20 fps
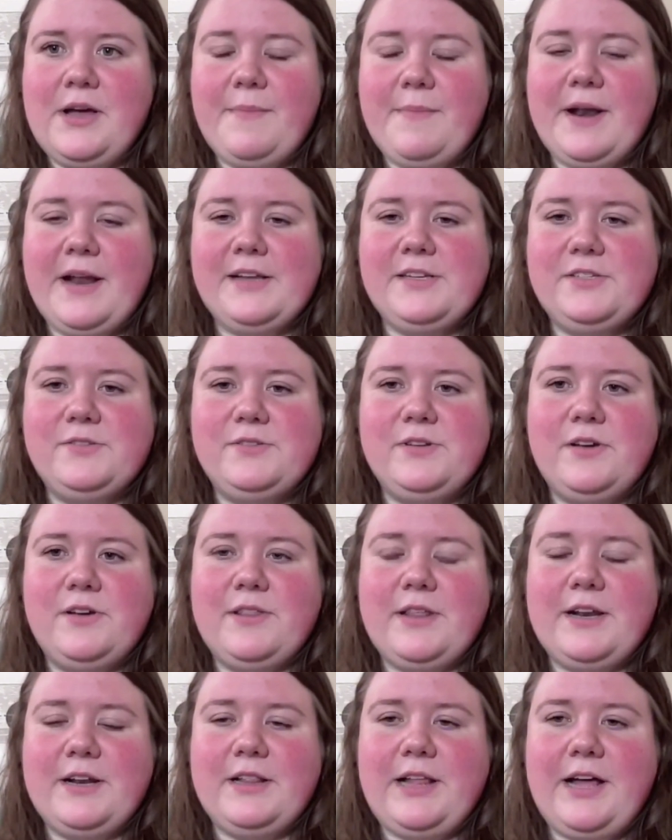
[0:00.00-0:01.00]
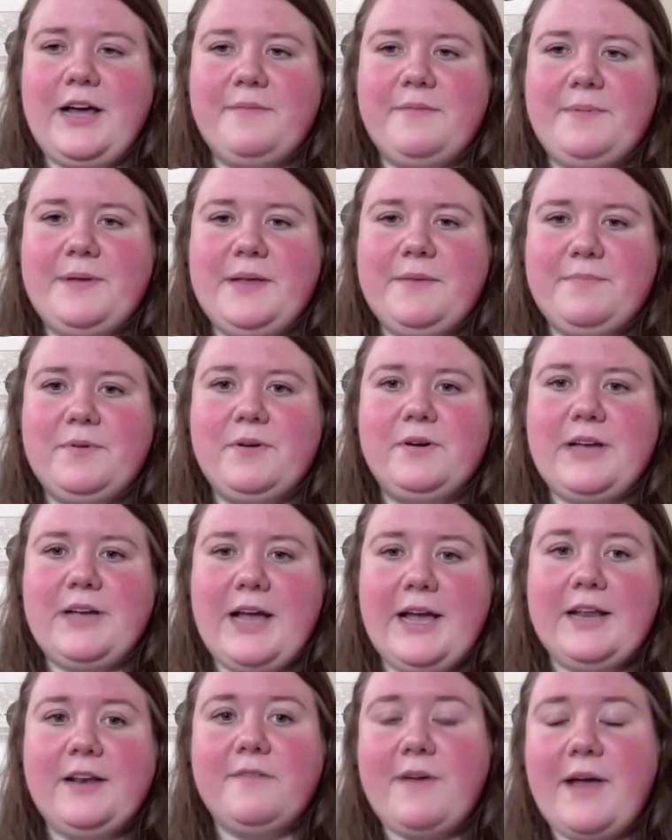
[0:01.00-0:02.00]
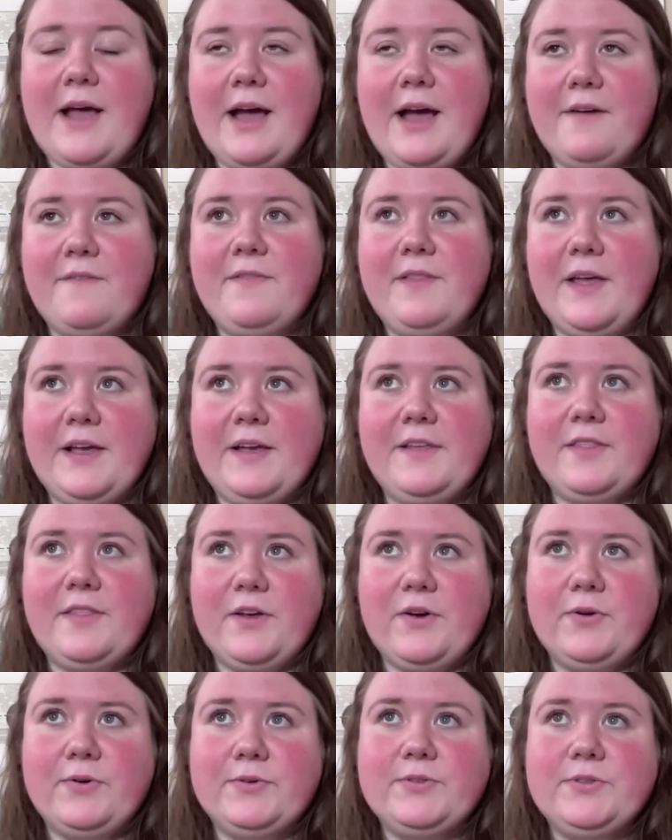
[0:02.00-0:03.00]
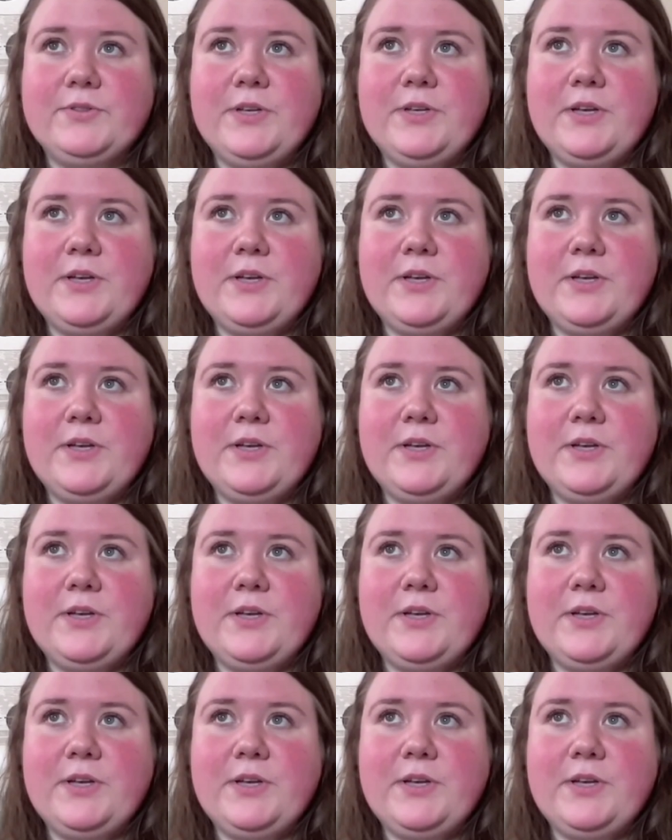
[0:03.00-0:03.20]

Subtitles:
But I do know that a lot of people kind of have like those,